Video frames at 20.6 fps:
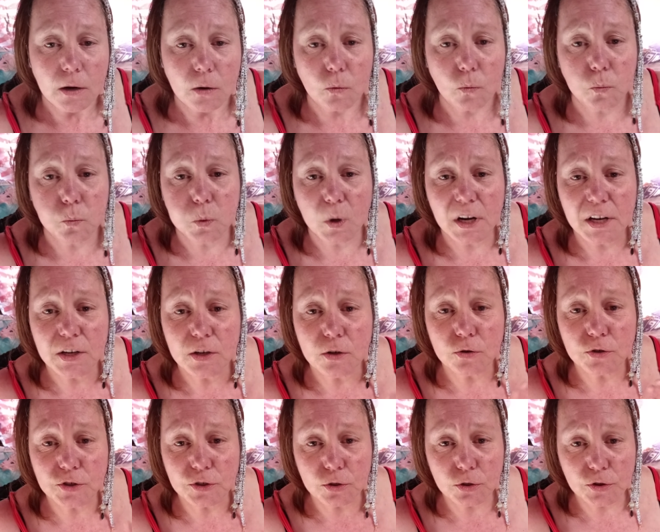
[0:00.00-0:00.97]
when you
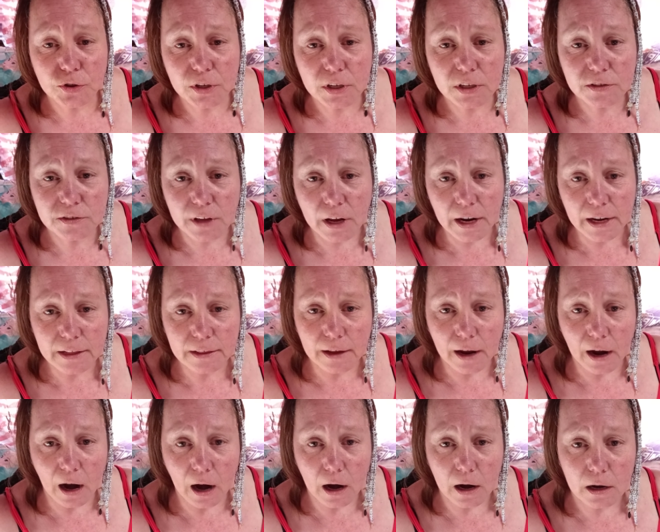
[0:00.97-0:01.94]
do things like
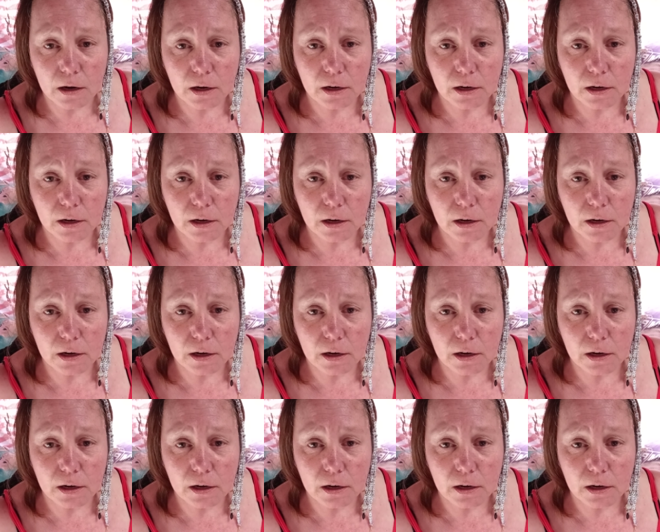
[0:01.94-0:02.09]
that